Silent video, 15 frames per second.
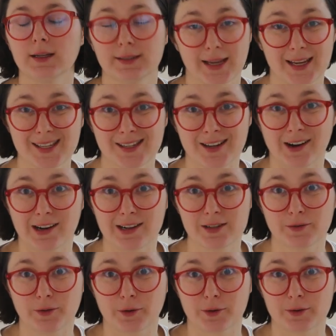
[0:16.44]
test tiles
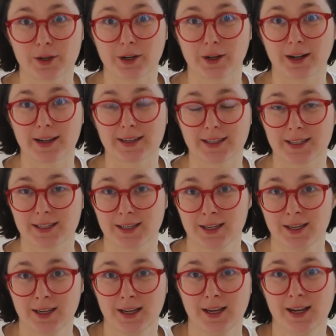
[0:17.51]
for those underglazes,
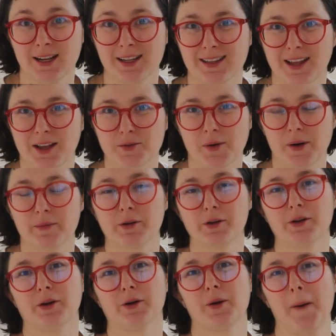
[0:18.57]
that's where I'm
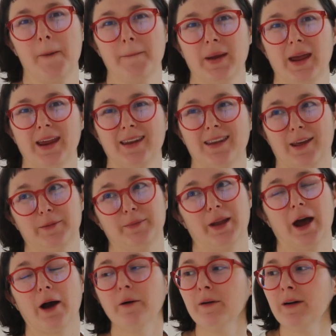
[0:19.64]
gonna paint them
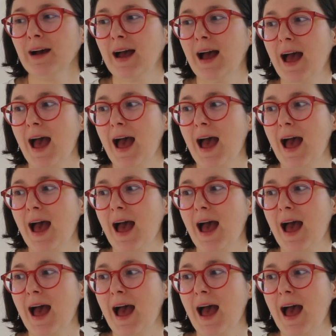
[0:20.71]
now.